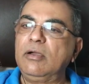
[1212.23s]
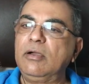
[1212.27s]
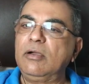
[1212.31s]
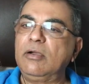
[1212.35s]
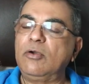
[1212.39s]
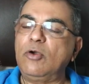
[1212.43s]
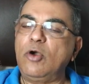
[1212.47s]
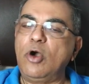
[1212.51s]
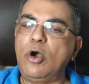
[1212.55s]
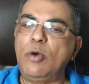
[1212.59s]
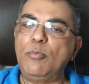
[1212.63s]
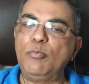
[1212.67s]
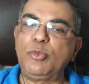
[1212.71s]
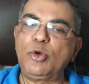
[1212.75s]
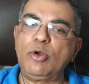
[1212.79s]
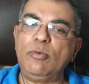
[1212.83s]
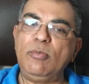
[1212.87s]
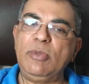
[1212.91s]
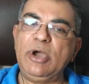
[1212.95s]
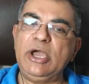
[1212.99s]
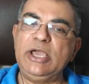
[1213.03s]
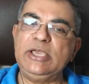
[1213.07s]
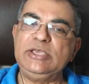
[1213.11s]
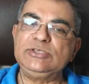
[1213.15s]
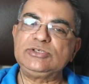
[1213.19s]

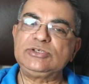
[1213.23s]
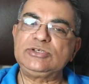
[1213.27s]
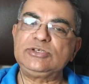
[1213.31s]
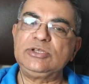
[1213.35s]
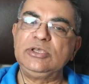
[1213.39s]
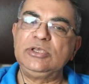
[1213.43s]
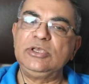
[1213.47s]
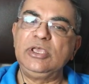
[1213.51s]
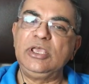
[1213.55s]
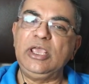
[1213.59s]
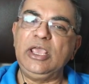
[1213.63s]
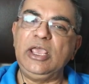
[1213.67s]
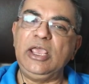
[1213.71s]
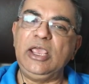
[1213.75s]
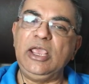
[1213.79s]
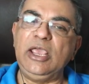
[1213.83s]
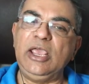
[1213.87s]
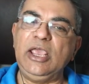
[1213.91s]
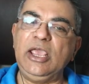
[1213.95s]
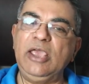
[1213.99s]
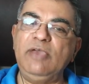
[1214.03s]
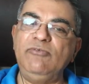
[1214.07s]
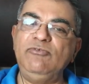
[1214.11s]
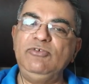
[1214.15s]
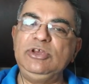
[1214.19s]
Compromised
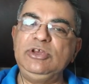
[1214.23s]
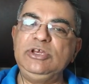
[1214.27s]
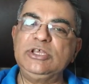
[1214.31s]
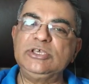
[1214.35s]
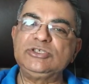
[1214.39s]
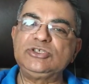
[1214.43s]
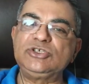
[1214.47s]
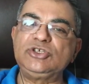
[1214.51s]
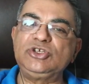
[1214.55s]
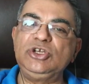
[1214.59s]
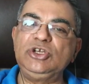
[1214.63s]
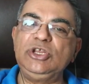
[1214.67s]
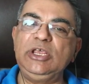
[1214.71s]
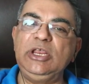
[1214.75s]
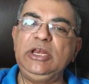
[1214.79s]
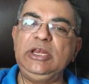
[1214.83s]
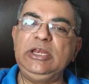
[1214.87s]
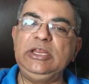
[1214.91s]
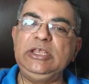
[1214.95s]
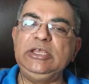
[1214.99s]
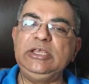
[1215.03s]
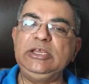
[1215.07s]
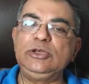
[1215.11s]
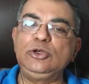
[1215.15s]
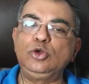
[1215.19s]
evidence may
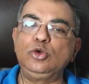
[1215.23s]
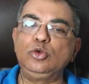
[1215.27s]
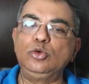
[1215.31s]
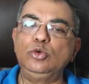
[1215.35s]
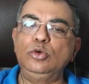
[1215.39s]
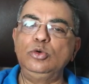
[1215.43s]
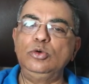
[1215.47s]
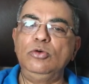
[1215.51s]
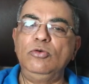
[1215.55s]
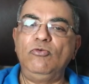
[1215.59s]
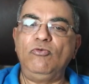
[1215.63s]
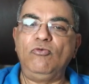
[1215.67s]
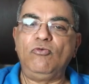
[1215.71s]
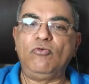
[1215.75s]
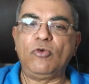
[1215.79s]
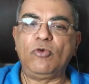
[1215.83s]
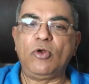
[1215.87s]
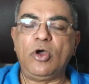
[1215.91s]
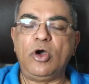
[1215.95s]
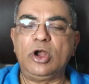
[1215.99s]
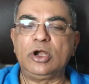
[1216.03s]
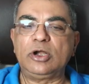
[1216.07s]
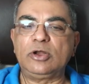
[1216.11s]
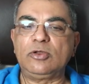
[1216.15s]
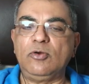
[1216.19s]
lead to
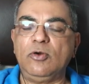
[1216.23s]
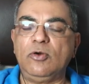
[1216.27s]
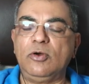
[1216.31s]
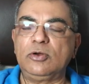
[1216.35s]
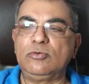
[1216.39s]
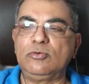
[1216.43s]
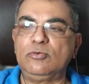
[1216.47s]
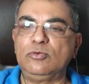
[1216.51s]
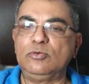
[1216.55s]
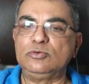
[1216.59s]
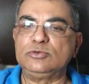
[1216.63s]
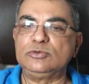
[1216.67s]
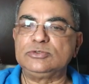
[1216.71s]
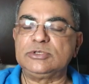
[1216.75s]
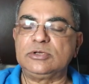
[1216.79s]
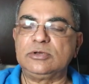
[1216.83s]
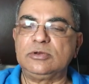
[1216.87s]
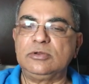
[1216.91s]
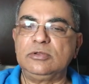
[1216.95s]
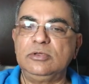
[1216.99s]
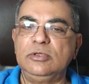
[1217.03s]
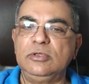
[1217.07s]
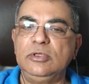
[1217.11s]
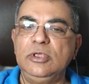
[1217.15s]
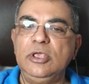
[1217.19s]
flawed conclusion,
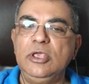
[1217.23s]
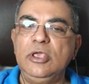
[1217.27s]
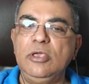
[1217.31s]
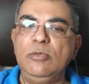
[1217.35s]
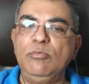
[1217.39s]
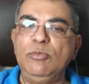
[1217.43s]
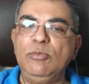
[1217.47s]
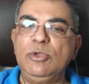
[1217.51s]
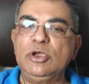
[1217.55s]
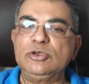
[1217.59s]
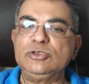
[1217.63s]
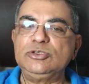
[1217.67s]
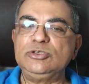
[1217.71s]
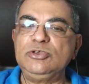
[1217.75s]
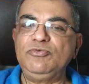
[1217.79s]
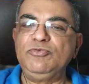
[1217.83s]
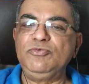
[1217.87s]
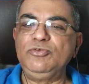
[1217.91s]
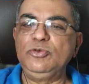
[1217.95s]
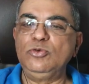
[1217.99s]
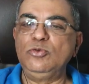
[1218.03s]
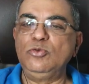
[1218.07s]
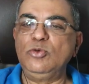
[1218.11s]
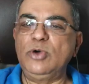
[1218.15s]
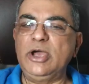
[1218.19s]
because if
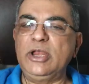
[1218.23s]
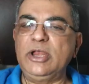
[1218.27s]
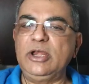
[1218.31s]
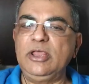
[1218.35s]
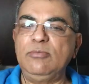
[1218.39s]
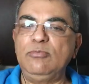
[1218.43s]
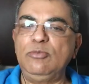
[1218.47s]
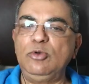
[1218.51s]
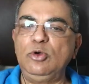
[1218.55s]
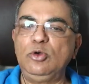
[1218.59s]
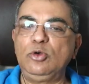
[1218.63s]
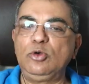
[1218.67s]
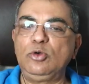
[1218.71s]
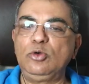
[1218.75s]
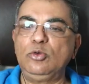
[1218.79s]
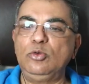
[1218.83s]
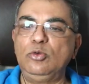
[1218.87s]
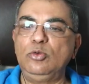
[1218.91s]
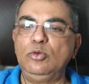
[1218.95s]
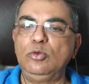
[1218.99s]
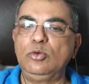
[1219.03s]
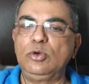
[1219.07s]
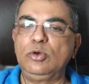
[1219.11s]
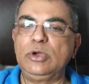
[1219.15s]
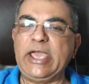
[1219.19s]
you unable
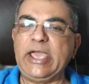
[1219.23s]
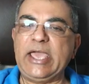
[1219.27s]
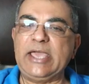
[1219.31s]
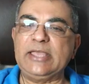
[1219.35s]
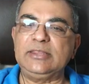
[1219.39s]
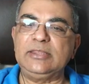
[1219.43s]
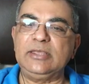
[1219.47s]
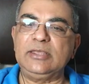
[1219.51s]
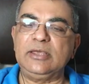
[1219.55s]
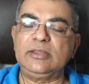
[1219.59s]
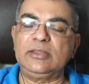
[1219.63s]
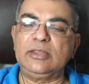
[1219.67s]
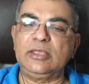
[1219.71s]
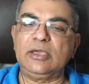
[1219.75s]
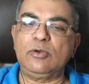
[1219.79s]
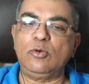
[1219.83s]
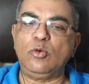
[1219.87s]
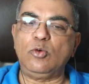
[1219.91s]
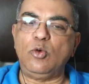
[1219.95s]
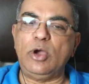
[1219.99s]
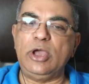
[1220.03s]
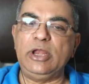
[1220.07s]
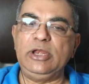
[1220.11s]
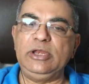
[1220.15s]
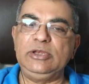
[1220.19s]
to gather the
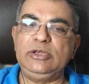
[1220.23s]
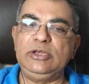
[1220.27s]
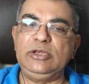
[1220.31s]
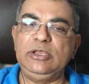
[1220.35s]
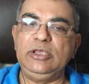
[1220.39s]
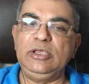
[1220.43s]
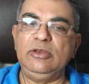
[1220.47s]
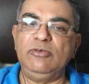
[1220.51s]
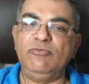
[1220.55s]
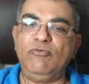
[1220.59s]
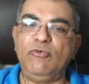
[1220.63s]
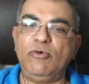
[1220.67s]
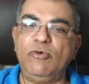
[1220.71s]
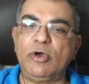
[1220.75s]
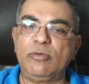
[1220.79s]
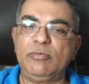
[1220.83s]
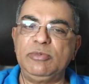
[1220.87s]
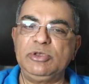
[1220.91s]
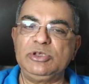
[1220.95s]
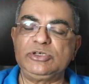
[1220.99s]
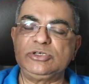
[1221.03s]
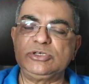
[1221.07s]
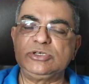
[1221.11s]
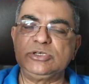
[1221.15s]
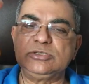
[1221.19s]
quality
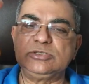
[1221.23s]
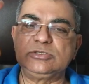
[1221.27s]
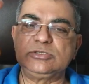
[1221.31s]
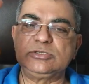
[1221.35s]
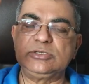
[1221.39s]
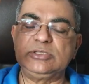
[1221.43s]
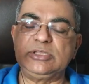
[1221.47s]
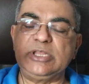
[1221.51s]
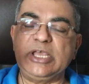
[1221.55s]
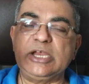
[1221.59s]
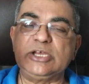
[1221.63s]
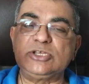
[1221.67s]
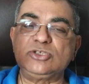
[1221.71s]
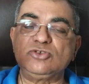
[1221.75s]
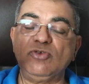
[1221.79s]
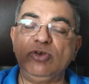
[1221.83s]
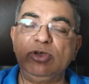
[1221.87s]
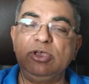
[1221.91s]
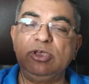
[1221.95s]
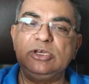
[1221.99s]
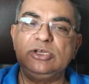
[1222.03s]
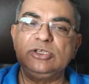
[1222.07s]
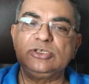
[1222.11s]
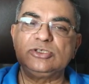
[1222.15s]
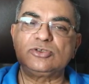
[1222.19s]
informations, that's why
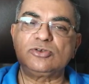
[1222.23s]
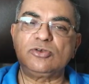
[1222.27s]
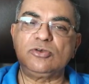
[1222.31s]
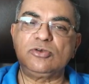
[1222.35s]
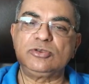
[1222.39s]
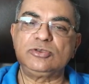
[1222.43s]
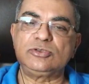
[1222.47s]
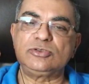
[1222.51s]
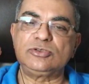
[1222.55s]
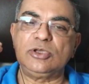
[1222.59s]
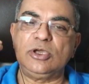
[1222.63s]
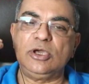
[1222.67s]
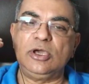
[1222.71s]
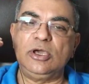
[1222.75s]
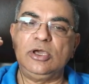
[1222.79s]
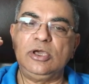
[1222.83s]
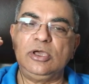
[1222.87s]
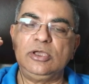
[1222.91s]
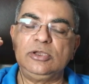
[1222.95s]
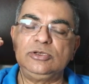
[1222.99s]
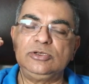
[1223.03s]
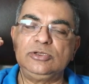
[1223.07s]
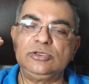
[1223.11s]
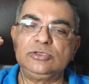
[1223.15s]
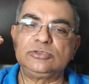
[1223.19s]
it
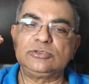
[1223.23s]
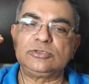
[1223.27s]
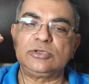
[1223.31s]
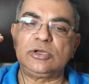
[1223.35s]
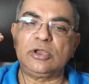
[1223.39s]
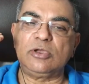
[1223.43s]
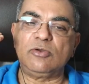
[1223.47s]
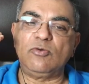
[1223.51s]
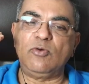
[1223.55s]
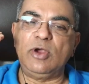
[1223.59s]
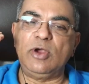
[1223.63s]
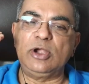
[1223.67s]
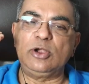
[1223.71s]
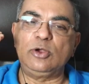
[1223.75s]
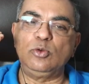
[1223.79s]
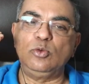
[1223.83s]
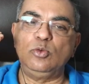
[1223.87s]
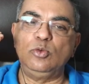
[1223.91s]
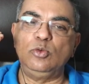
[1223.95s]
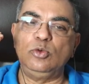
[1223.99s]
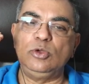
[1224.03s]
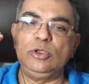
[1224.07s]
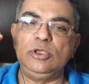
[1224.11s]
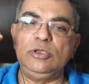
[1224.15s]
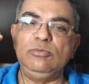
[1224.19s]
is required
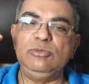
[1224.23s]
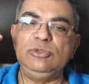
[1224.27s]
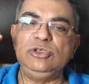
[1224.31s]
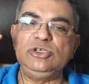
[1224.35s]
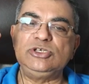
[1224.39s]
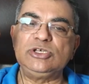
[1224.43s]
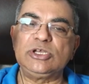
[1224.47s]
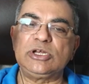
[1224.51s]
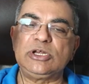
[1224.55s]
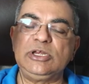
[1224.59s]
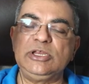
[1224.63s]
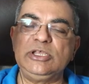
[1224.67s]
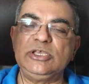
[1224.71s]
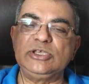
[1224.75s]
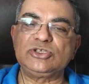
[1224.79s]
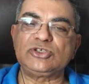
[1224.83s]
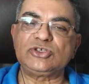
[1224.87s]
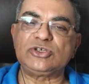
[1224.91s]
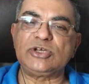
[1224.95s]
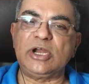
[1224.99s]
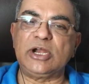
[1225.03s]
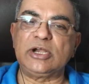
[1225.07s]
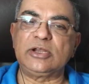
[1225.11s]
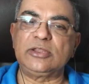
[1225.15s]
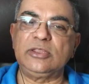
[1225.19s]
to immediately
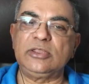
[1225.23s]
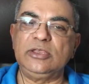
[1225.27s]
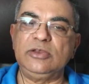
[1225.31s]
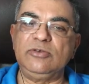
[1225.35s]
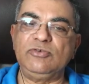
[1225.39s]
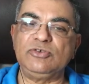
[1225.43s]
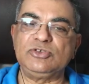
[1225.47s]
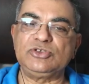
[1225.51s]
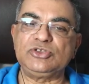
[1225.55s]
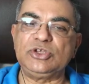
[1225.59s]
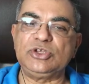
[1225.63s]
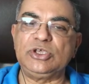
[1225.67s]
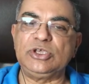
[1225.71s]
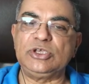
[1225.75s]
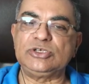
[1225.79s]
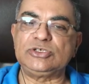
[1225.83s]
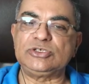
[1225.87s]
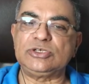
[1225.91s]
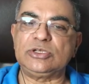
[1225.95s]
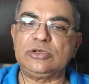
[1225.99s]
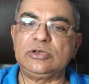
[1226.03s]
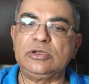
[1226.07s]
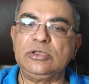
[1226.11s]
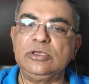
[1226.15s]
start the investigation.